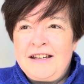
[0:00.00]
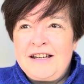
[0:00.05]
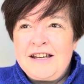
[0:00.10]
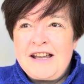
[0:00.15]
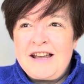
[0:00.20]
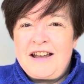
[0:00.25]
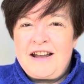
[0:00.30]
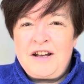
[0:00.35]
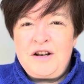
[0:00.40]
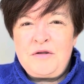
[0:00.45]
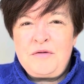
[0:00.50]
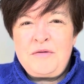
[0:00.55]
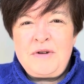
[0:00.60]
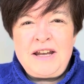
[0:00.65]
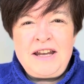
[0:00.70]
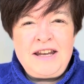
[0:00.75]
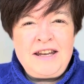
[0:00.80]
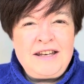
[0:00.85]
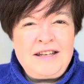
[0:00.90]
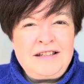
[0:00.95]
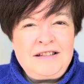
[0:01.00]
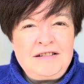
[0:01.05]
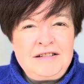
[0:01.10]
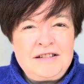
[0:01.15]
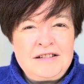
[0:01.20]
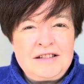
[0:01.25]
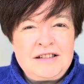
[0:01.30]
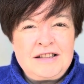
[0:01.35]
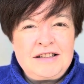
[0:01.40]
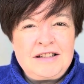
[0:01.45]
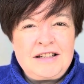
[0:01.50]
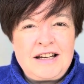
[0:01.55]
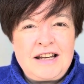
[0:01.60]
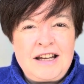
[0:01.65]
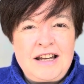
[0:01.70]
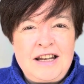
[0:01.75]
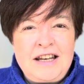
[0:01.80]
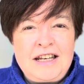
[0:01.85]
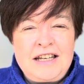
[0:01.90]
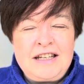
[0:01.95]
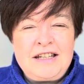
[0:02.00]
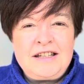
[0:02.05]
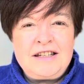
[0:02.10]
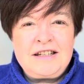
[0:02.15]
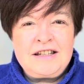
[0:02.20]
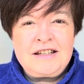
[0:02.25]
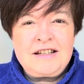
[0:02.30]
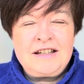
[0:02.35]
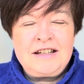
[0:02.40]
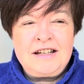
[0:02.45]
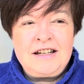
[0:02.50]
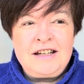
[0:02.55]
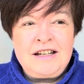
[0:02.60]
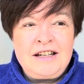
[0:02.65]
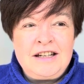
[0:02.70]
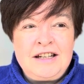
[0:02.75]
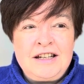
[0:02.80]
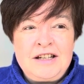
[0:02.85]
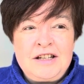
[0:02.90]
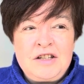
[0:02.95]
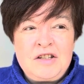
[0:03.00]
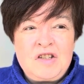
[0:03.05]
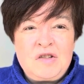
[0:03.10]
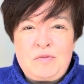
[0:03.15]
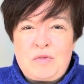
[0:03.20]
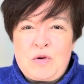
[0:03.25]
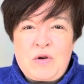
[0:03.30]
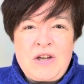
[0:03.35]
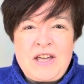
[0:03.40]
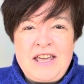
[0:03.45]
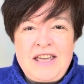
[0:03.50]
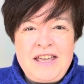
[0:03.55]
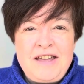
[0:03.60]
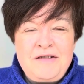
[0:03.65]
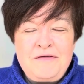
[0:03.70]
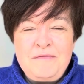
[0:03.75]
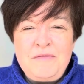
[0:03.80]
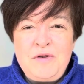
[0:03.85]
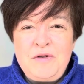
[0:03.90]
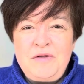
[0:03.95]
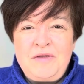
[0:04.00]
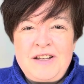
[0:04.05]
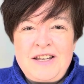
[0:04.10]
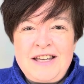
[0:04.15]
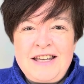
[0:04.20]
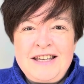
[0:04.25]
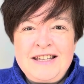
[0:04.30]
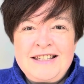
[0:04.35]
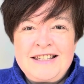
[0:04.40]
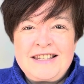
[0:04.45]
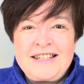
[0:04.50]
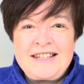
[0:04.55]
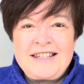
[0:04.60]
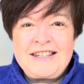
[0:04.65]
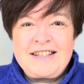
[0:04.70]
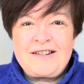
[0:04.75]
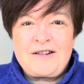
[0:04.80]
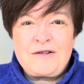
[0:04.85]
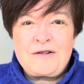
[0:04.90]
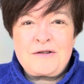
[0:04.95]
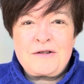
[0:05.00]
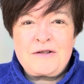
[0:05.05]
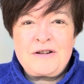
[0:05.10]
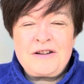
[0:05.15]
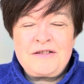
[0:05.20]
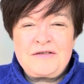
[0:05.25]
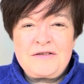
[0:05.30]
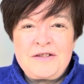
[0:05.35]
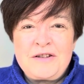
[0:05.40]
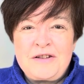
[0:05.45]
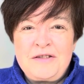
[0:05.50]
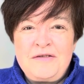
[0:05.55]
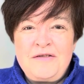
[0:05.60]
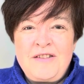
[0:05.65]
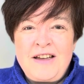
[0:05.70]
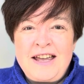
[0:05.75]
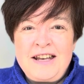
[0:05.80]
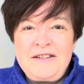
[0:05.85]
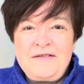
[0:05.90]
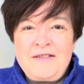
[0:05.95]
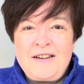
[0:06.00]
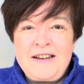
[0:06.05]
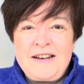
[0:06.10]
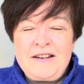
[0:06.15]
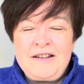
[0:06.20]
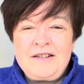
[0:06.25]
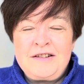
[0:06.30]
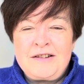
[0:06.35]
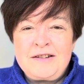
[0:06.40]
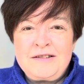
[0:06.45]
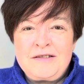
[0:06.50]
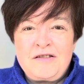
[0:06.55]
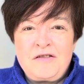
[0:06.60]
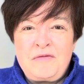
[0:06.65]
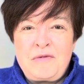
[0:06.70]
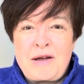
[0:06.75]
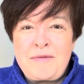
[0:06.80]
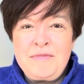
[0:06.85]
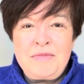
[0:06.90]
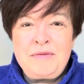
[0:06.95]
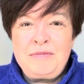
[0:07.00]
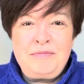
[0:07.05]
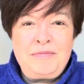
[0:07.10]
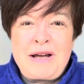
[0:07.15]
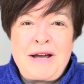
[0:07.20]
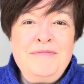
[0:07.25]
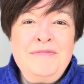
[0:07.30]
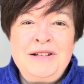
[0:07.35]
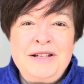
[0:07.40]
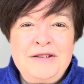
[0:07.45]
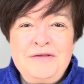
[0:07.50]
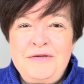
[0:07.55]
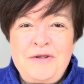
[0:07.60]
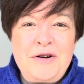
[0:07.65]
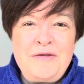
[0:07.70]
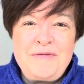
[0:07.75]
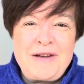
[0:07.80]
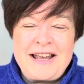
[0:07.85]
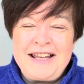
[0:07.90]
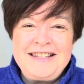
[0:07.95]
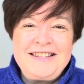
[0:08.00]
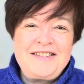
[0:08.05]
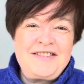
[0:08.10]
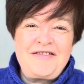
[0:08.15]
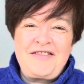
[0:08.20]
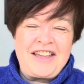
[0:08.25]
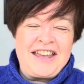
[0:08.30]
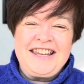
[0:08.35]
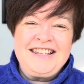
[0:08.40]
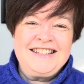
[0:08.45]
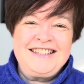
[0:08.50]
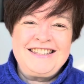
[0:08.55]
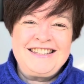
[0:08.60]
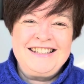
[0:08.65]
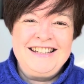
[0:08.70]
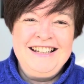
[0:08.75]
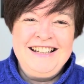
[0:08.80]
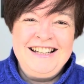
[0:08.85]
Halloween and spooky movies, or if not that, then lots of pumpkin romance things.